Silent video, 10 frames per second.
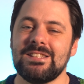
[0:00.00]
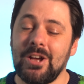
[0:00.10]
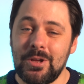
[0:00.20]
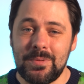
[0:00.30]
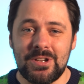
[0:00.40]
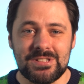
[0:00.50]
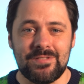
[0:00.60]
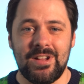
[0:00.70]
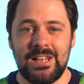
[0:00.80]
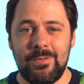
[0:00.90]
I hope you got some
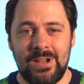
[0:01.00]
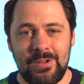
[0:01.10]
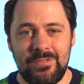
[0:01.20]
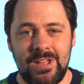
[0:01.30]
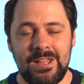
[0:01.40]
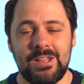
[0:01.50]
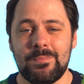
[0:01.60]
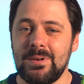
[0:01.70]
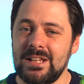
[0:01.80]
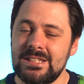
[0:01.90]
value out of it,
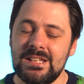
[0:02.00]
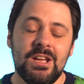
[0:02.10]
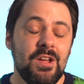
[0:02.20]
and please